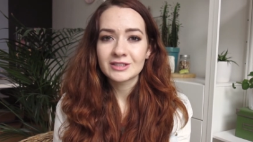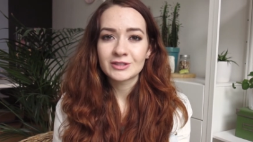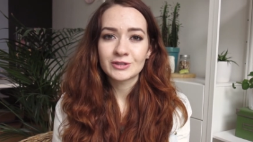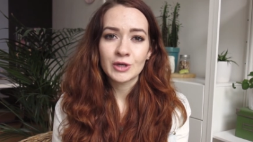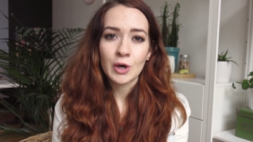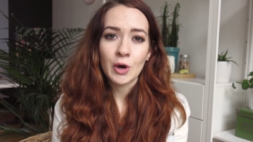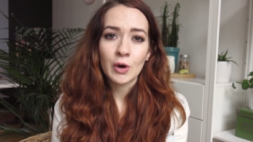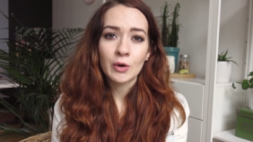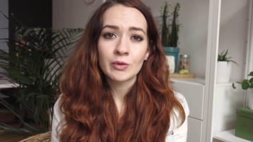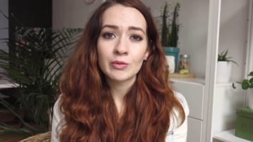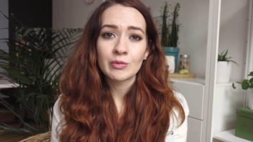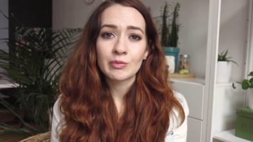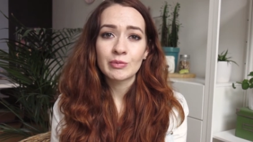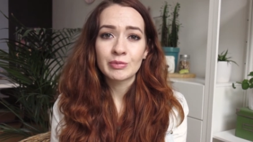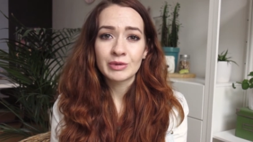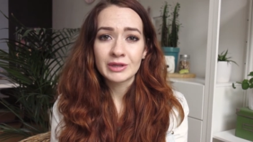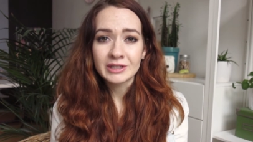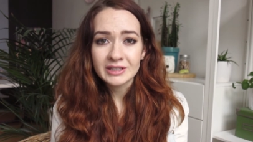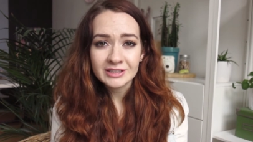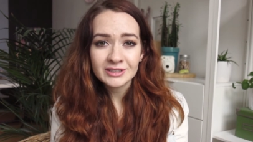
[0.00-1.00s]
So
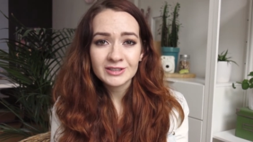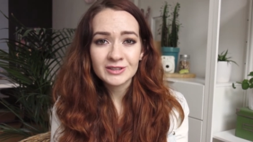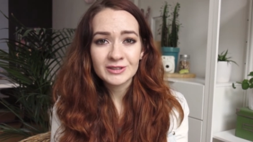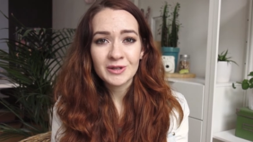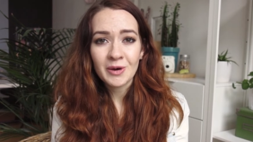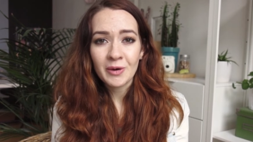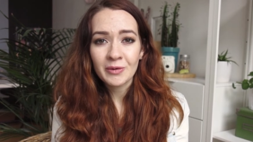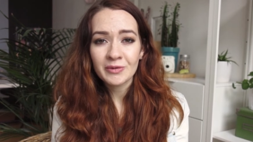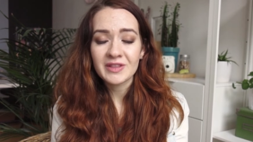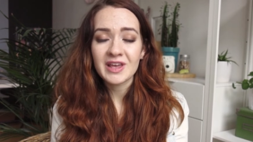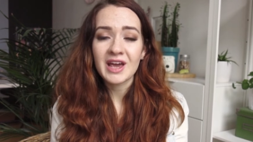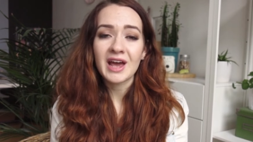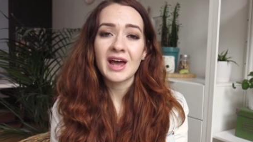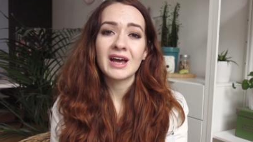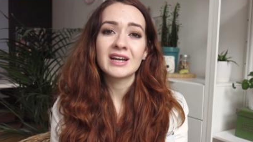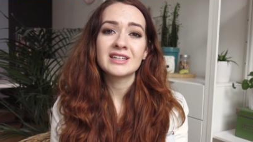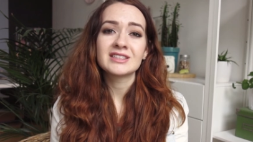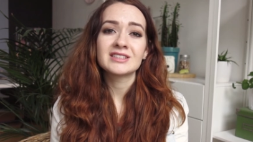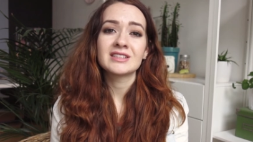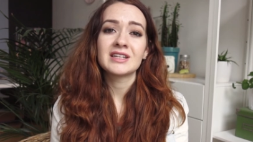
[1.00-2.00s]
please note
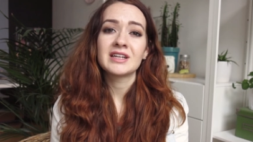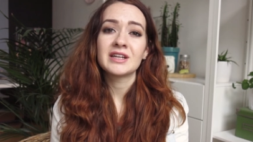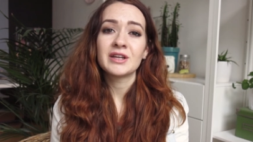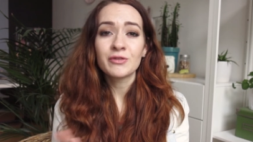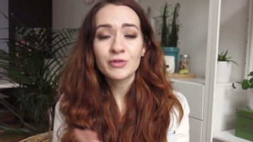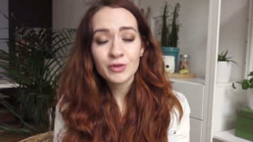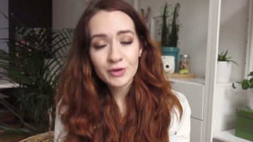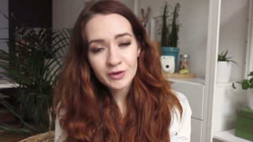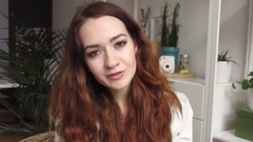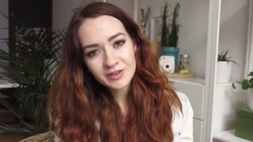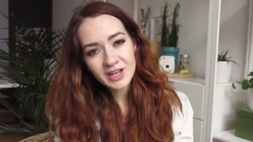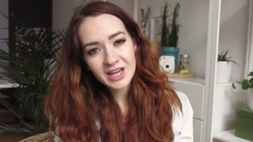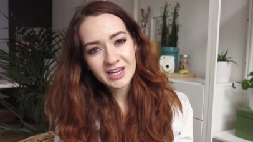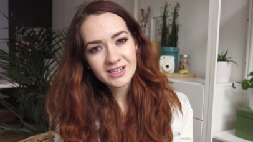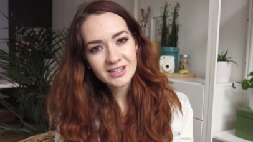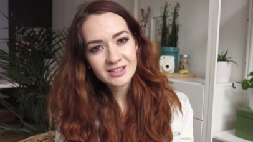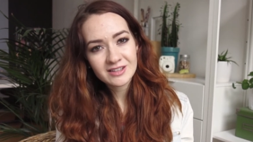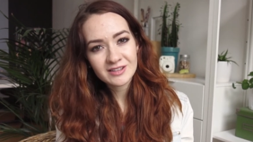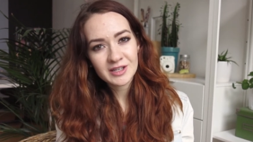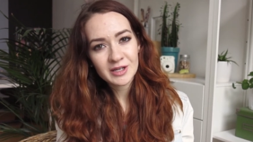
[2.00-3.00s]
that if you have
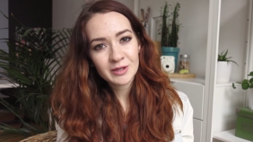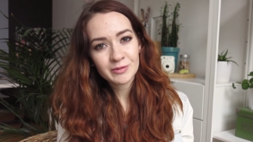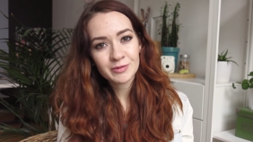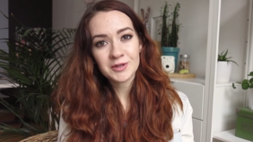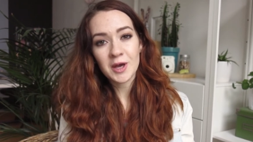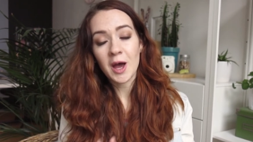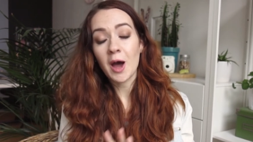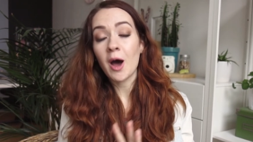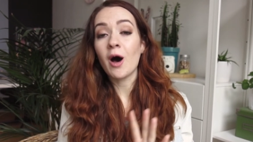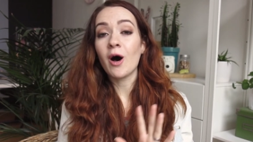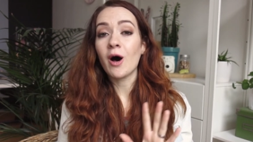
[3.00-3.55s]
any tips,